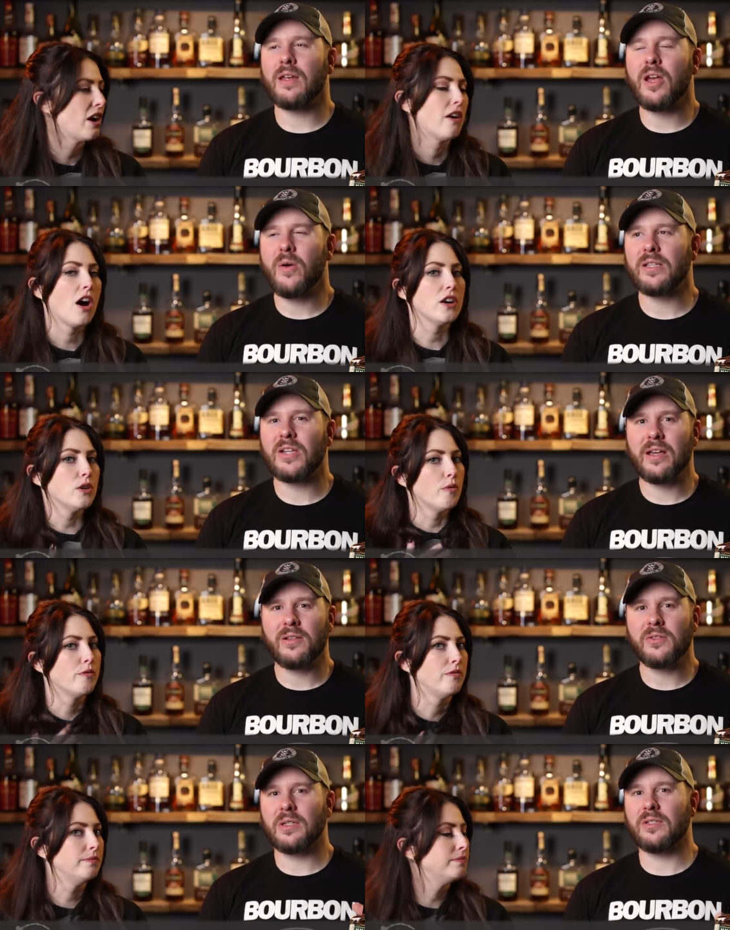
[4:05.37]
Speaker 1: No, it
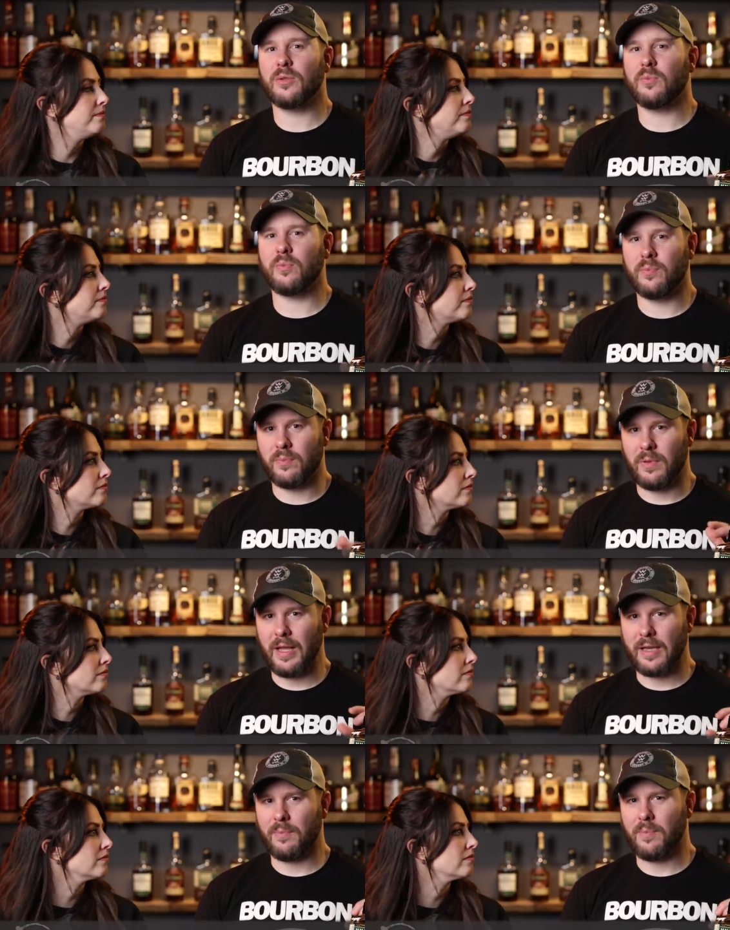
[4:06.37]
tails into
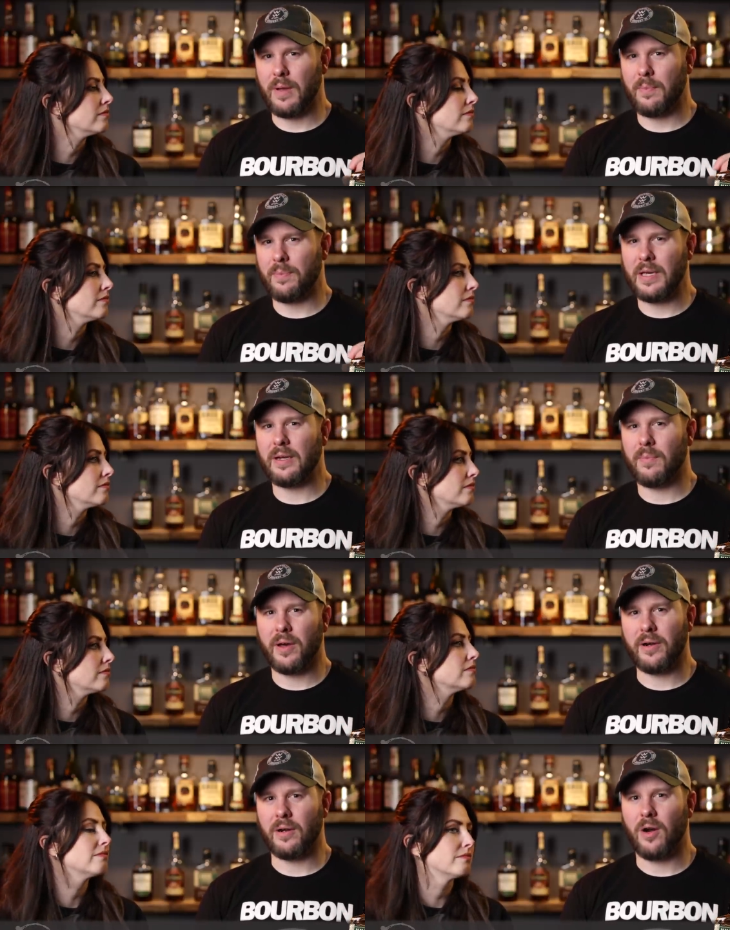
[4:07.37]
like a, a peanut
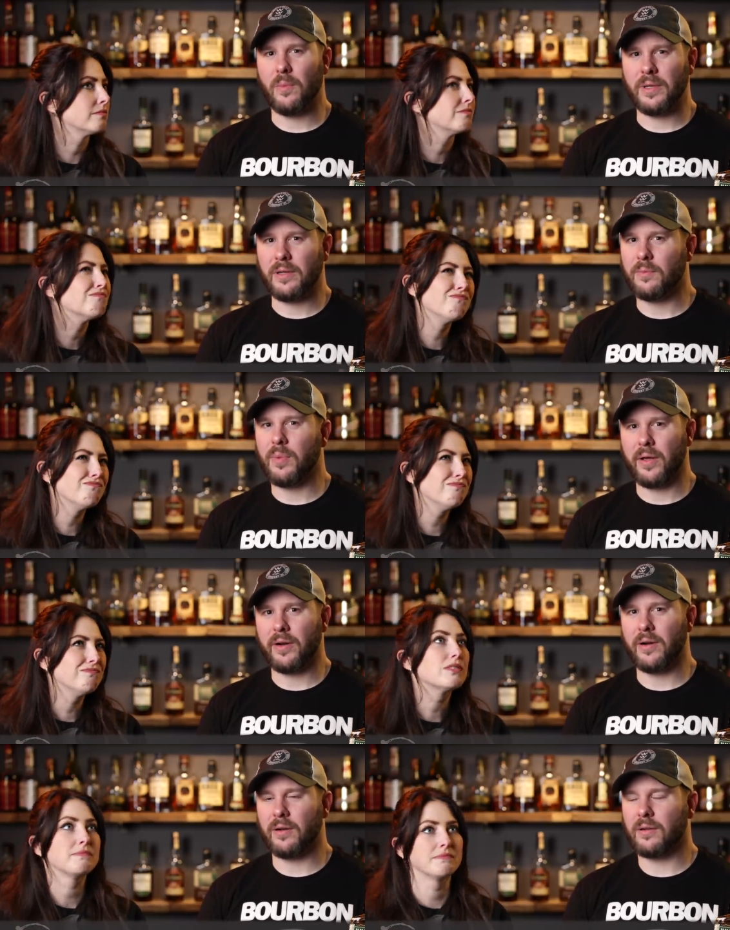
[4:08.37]
butter, almond mm -hmm.
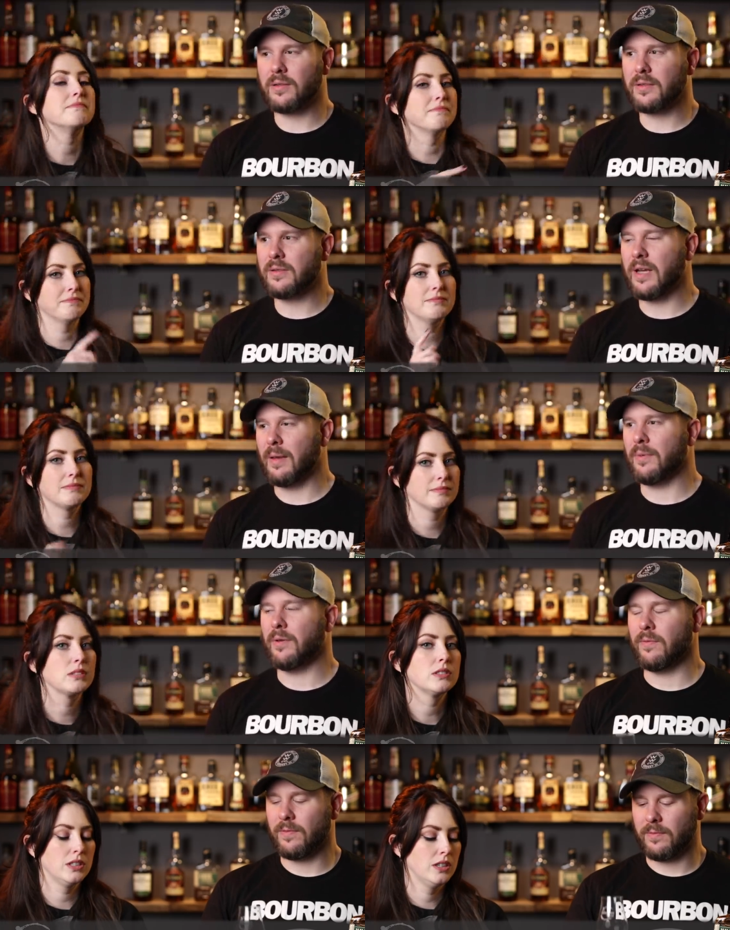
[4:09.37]
butter mm -hmm. type
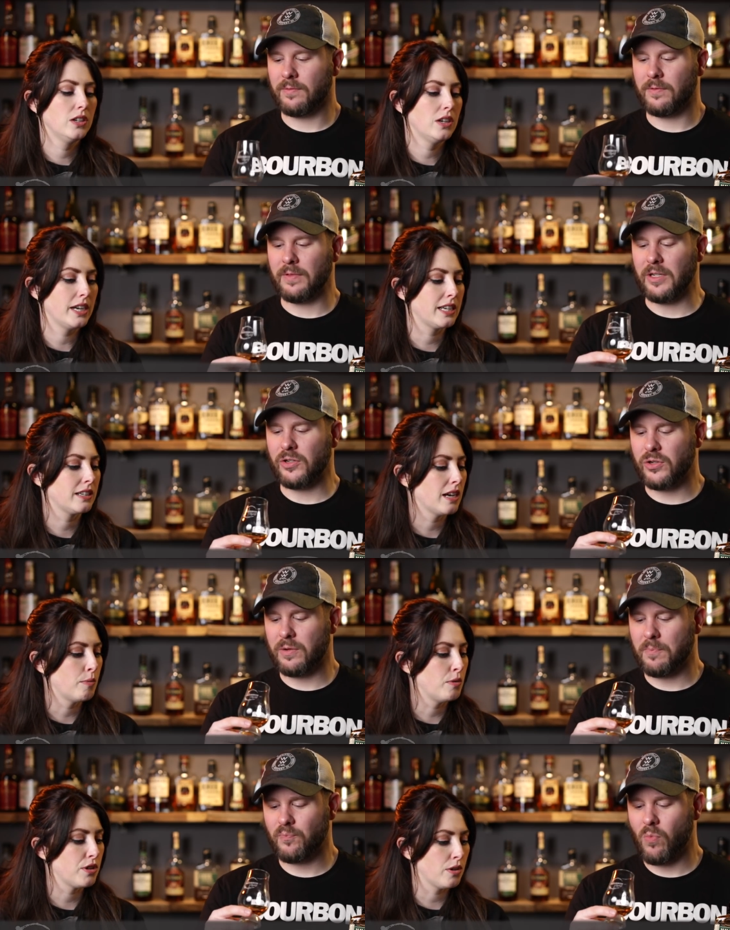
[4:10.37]
of
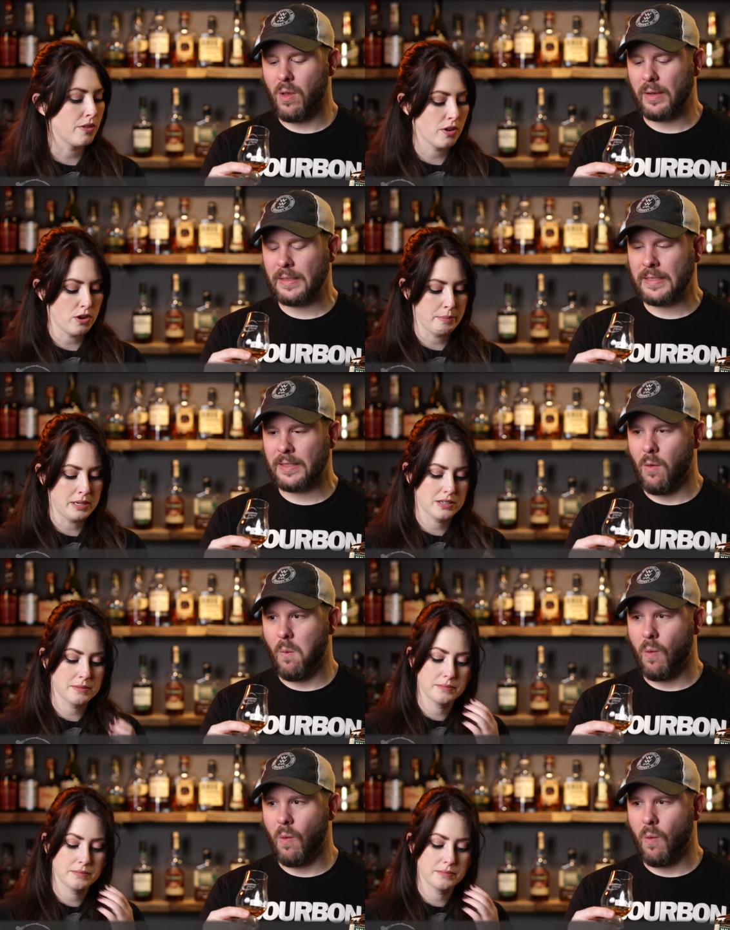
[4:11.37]
finish.
Speaker 2: I'm with you on the almond.